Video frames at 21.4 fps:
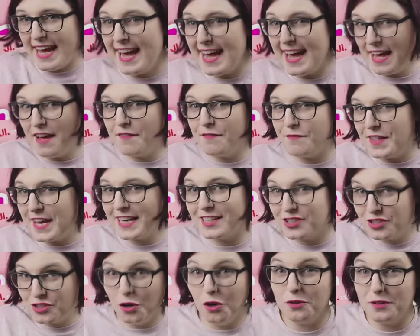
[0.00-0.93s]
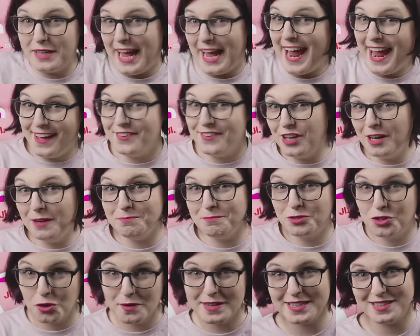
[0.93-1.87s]
if they don't end
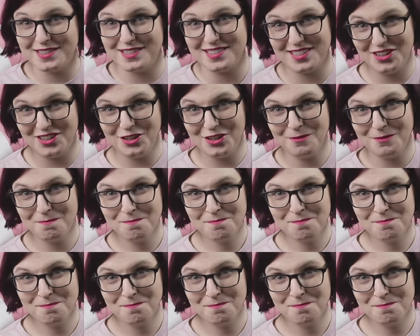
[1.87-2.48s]
up doing so.